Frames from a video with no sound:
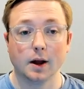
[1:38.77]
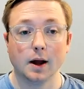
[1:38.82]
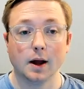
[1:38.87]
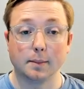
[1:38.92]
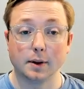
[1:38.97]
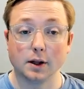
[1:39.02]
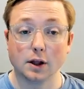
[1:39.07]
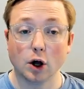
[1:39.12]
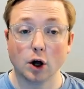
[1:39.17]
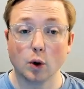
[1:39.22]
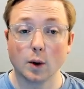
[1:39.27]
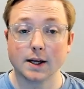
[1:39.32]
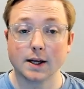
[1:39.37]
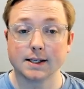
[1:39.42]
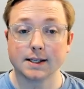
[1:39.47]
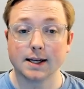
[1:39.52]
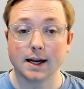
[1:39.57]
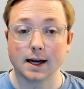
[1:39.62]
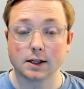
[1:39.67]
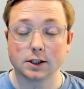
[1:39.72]
Below is
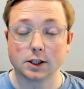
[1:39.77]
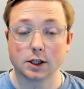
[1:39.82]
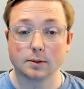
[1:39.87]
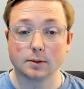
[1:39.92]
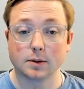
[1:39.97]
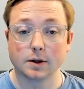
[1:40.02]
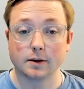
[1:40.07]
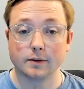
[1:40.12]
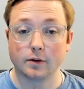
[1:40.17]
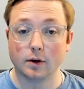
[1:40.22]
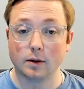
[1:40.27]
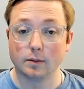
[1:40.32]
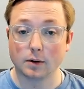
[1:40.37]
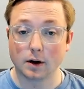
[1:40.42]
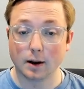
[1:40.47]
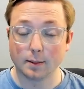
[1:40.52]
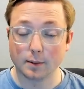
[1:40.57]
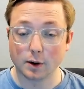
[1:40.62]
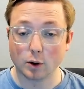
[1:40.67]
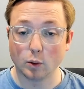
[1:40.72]
an excerpt from
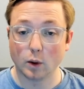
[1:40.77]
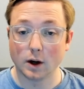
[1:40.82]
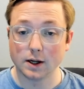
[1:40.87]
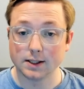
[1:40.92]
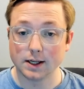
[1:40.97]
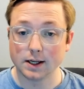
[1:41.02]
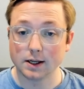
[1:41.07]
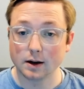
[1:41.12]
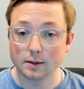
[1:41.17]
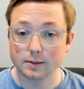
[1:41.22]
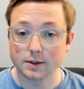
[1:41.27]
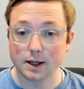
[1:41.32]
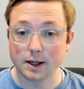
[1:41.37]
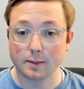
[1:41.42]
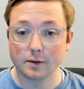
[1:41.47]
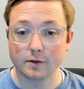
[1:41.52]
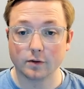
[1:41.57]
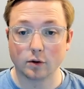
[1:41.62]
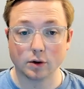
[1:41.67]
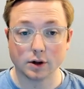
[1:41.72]
company Y's income
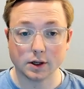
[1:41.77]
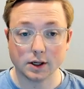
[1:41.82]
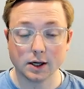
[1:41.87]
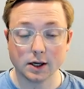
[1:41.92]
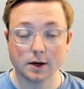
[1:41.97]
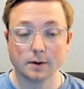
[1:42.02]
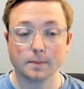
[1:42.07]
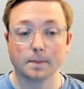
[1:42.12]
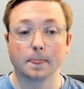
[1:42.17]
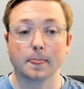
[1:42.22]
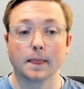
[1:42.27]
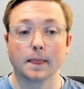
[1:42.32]
statement for the year.